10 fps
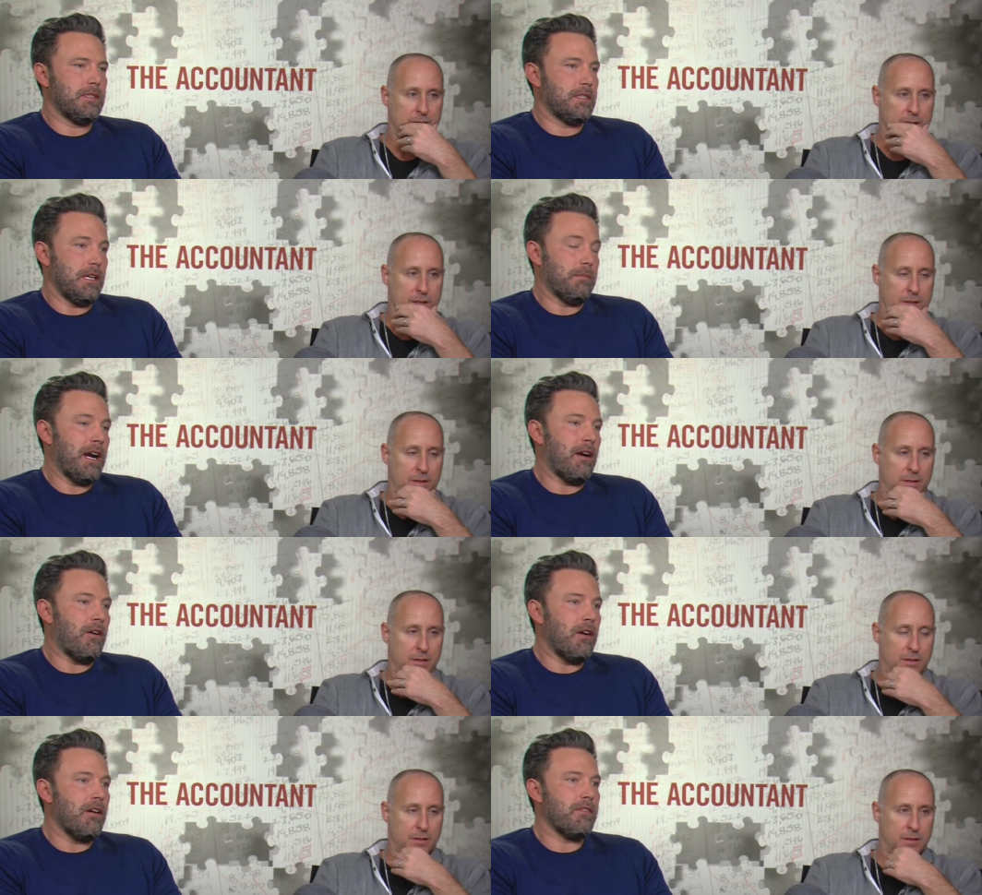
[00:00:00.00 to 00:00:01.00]
Speaker 1: an
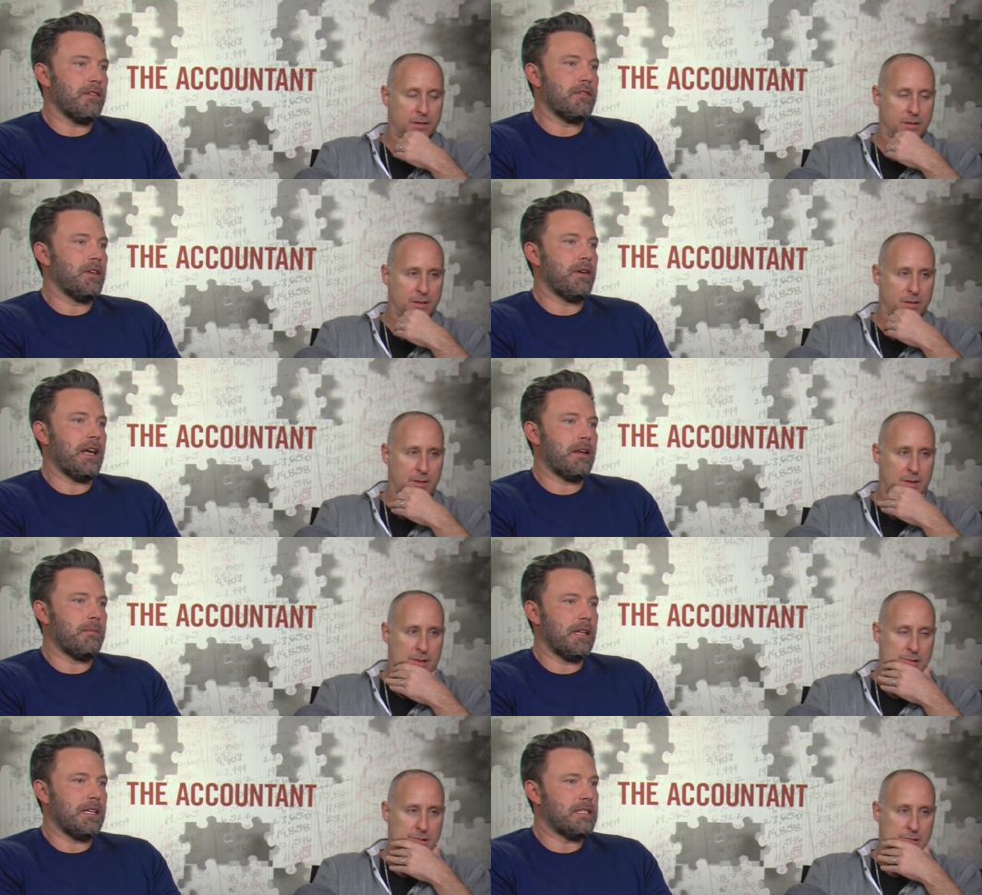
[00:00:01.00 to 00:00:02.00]
admirer of and you know had
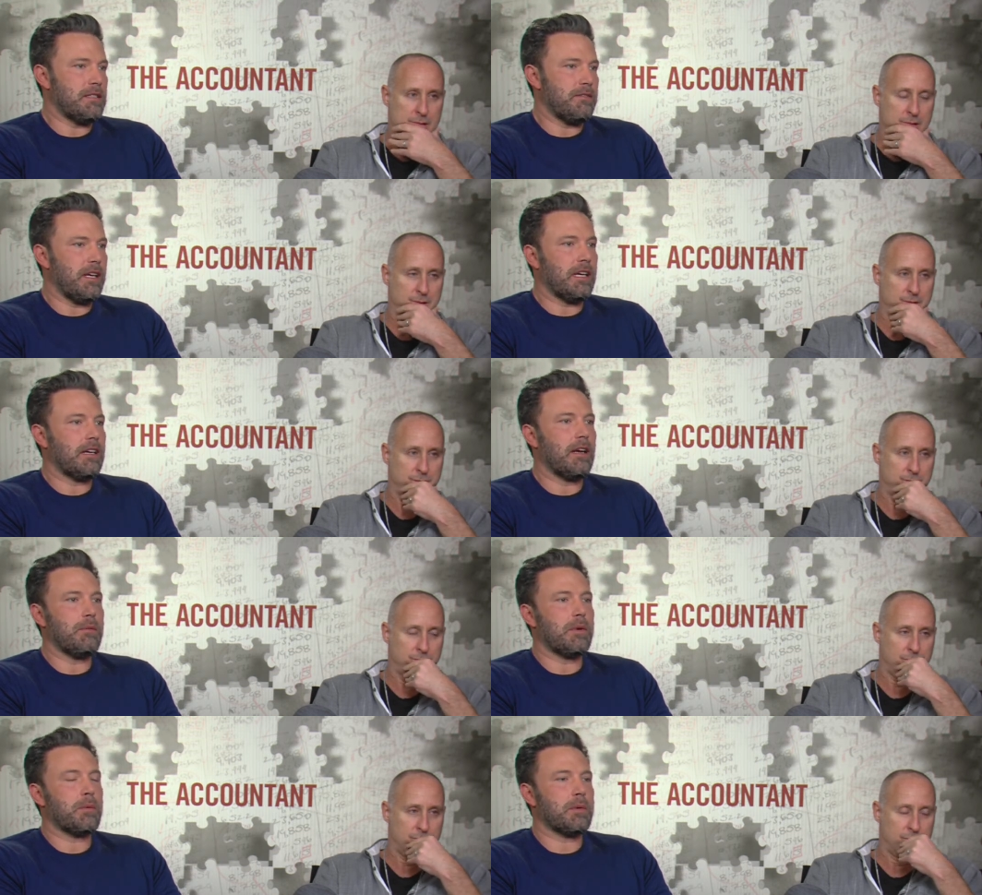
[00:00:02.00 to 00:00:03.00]
on my list of like I
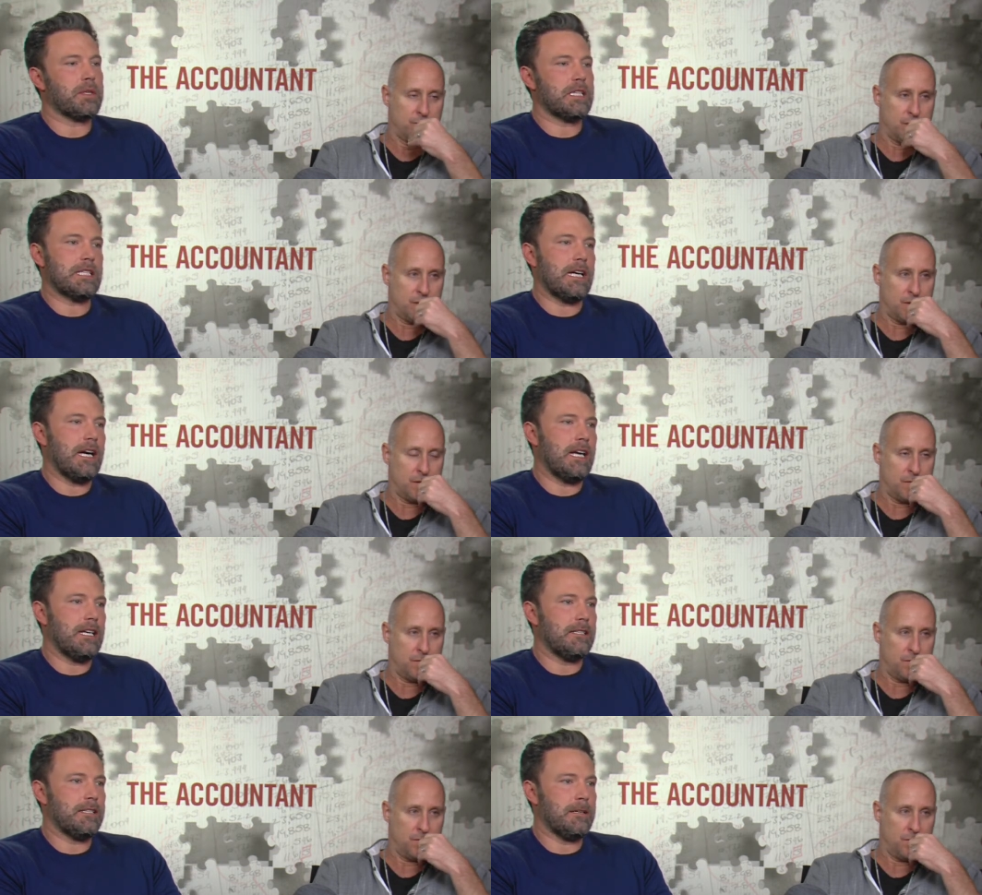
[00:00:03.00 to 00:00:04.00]
want to work with this guy
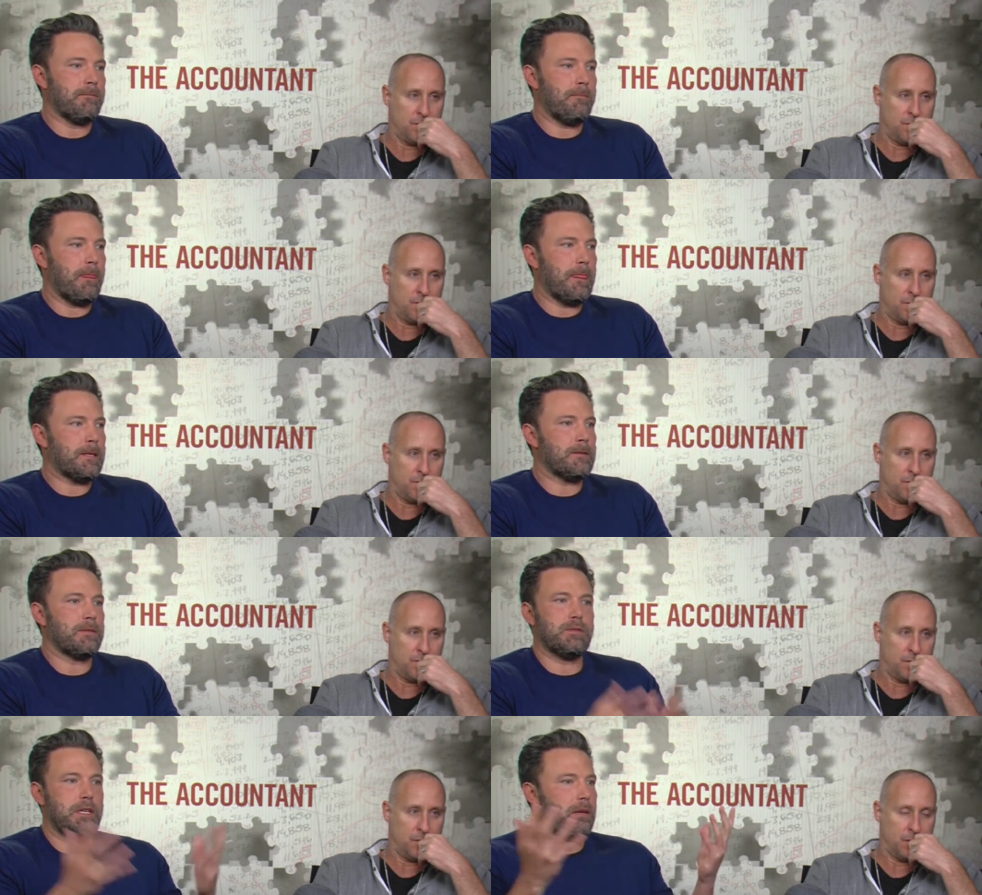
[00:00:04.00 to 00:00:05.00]
and um, so
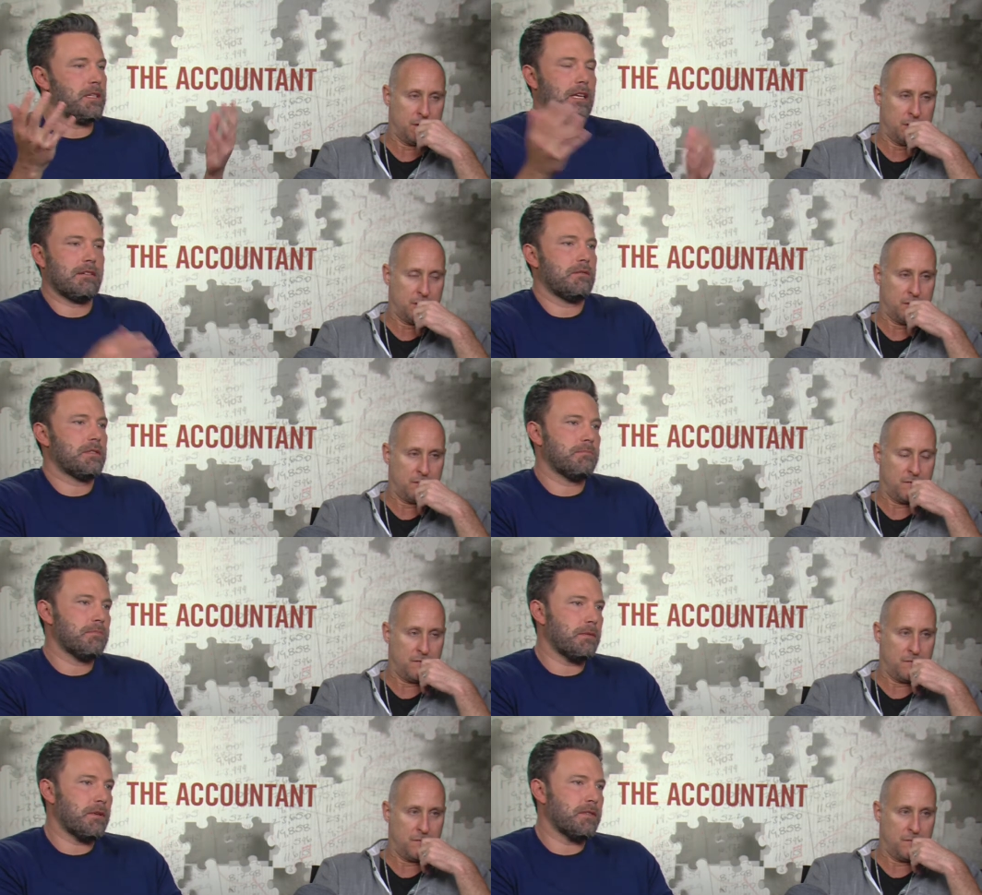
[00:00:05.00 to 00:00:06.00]
the two came together it was
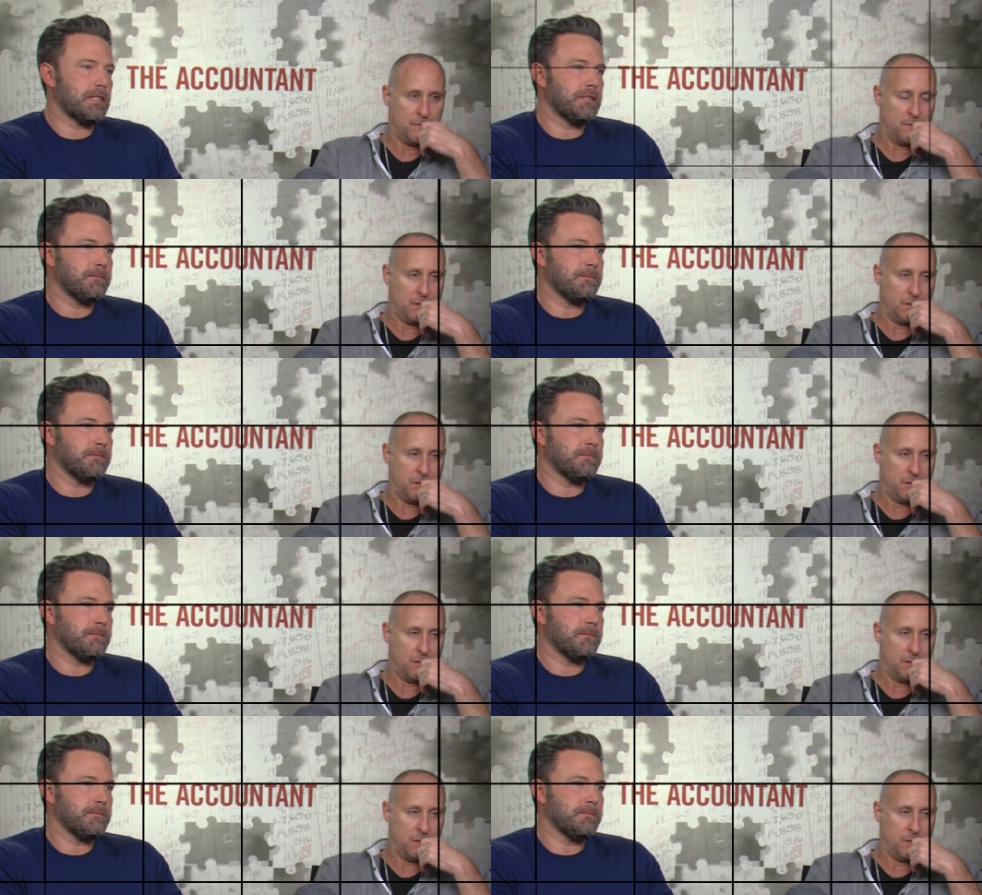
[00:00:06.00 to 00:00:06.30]
perfect.